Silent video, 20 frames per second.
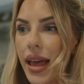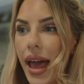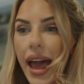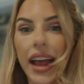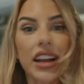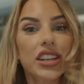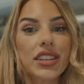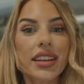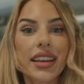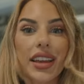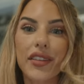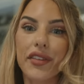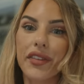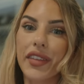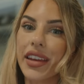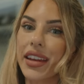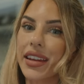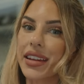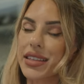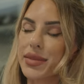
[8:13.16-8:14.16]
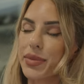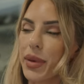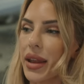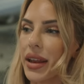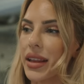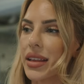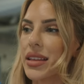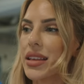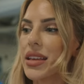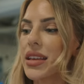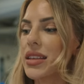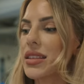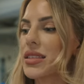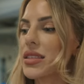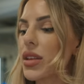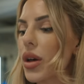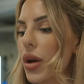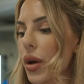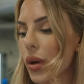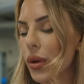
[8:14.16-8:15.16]
actually can fit in this body.
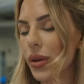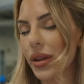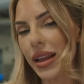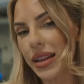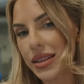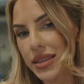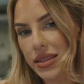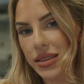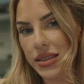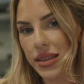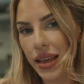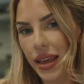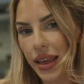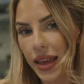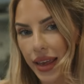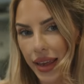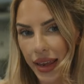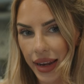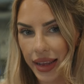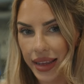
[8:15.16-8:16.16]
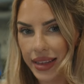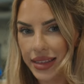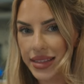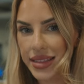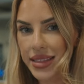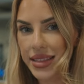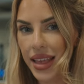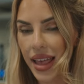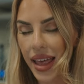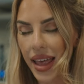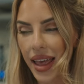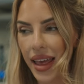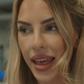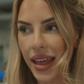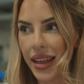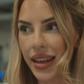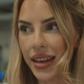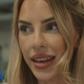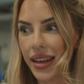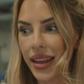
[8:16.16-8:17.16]
So let's hit it
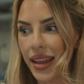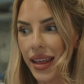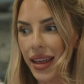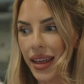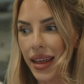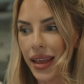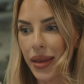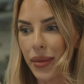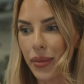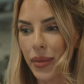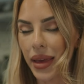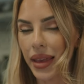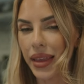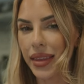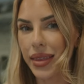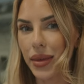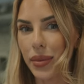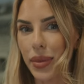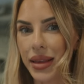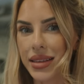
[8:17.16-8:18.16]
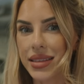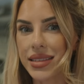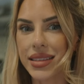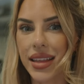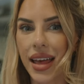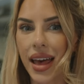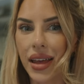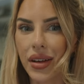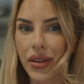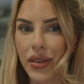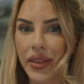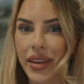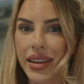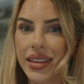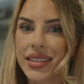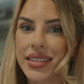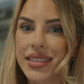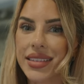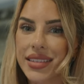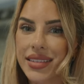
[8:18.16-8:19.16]
and uh, make the best out of
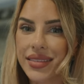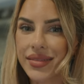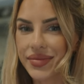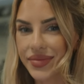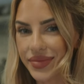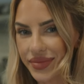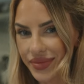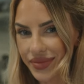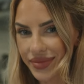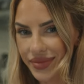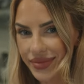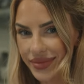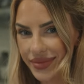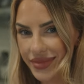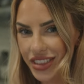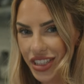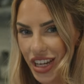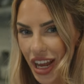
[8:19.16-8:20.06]
it.